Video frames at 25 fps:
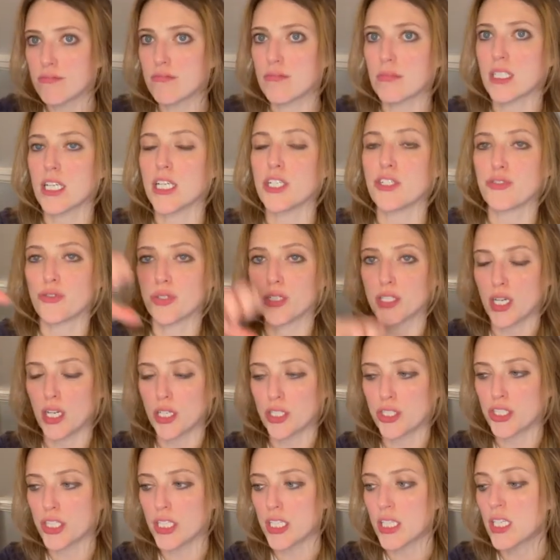
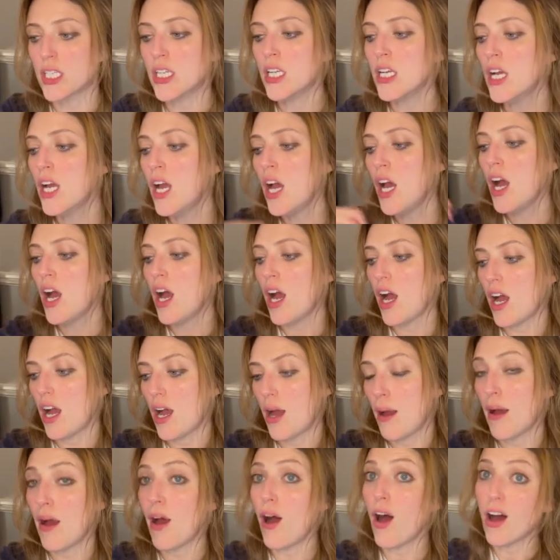introduction.
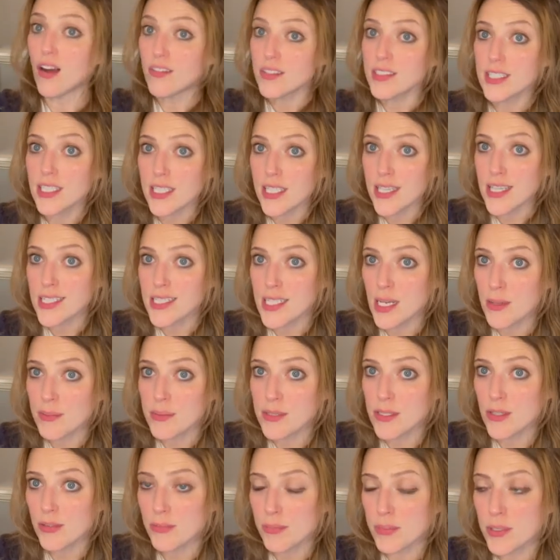Obviously this
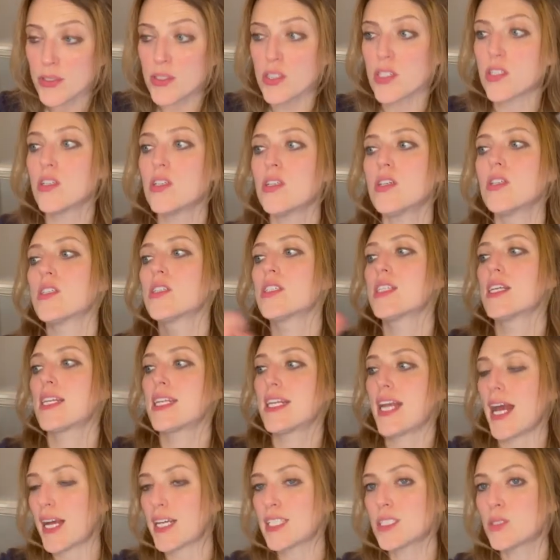episode musicals.
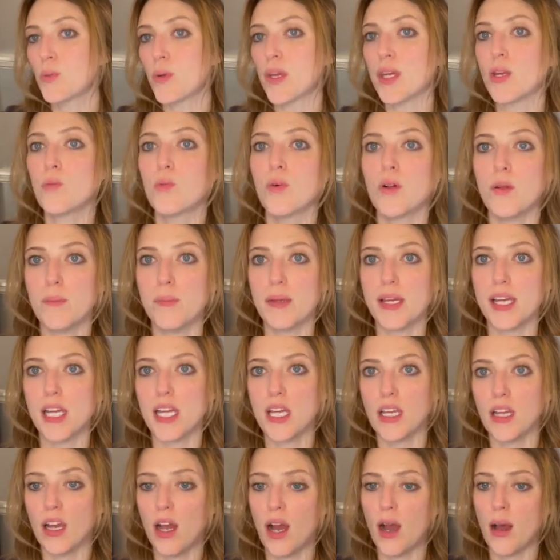Next week will
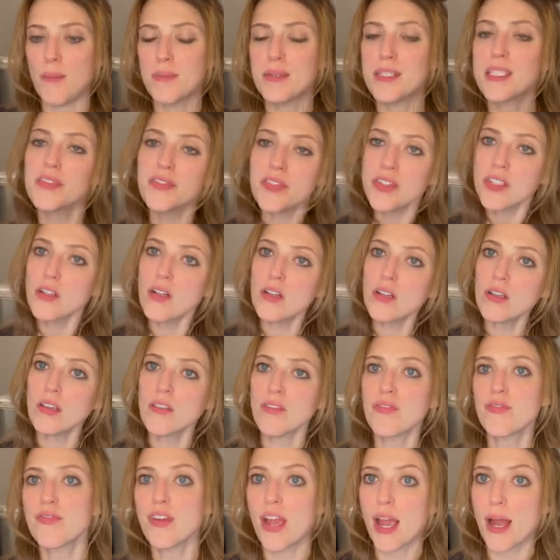be difficult
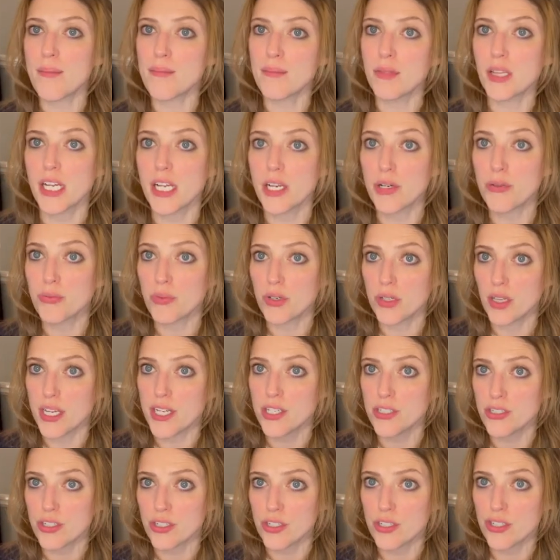family
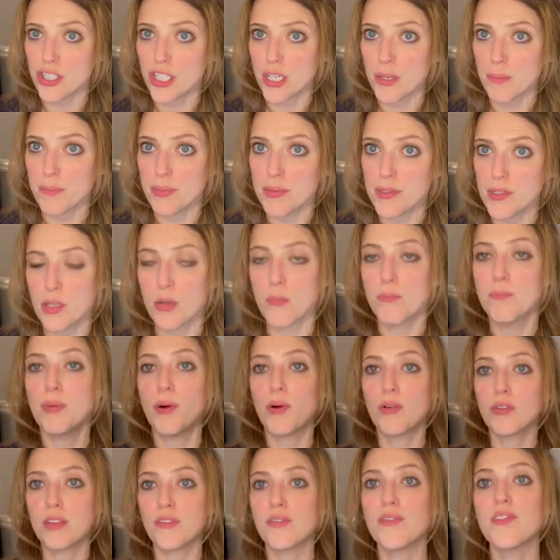relationships. So
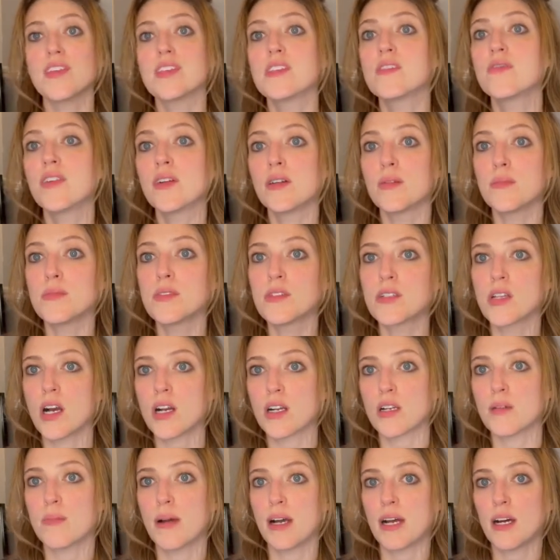both of these films talk
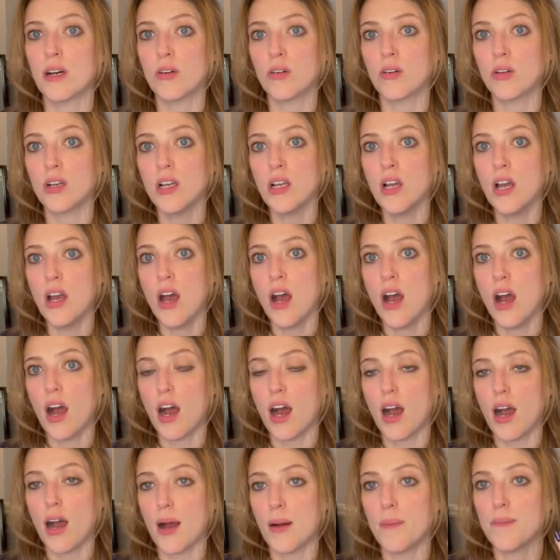about
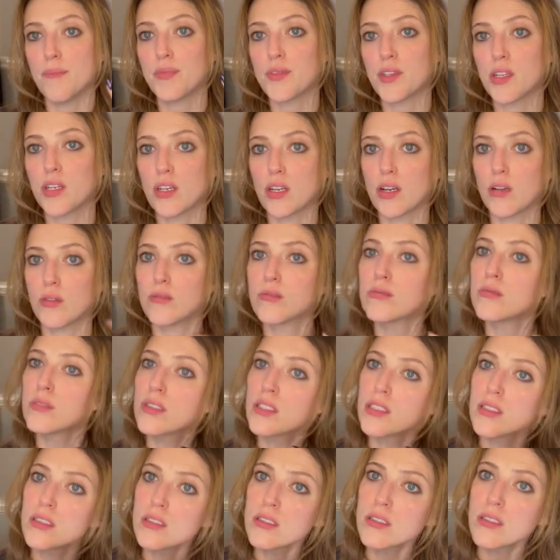
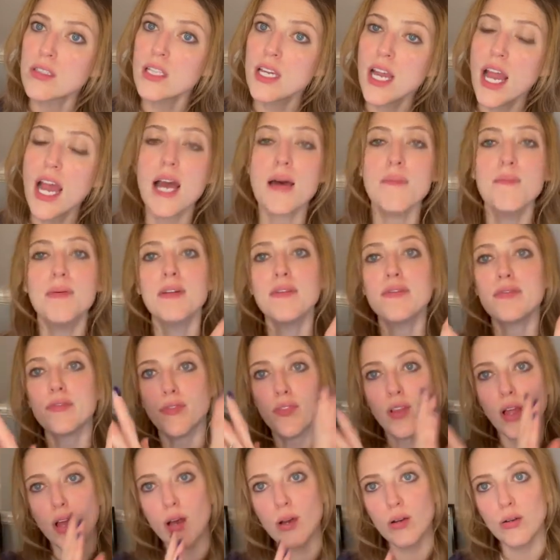the ebb and
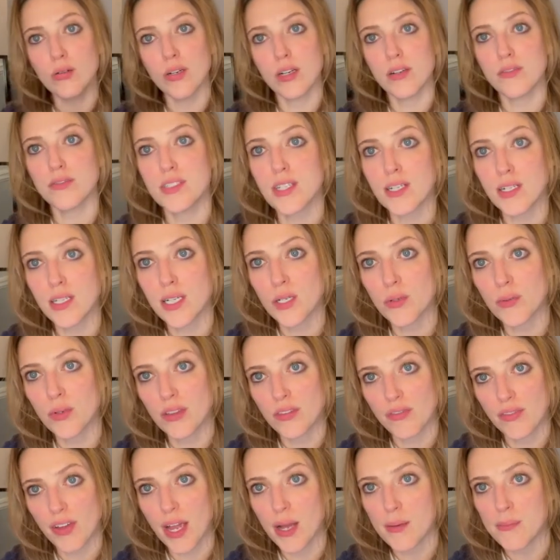flow of dealing with
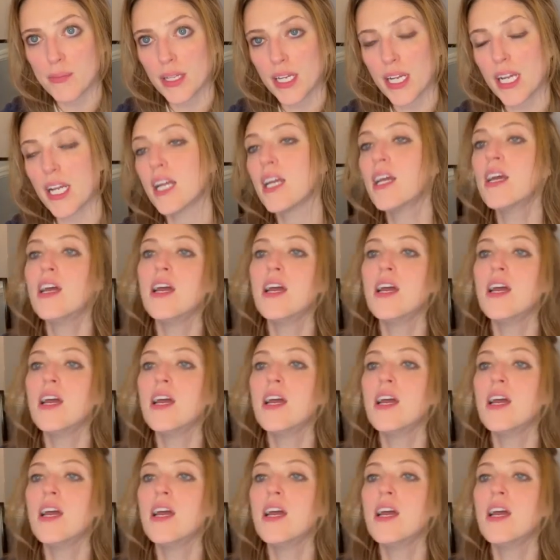family,